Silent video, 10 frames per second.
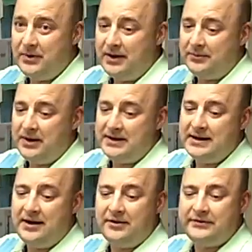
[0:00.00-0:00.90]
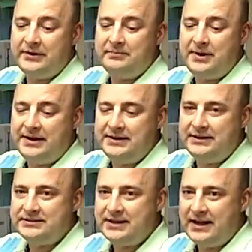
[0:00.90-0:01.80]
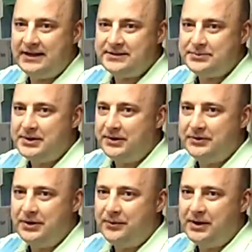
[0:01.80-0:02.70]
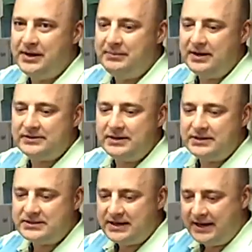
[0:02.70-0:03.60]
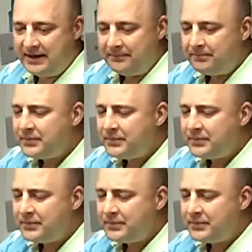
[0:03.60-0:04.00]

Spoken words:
Well, right now it's in pending status. We don't know what eBay's going to say.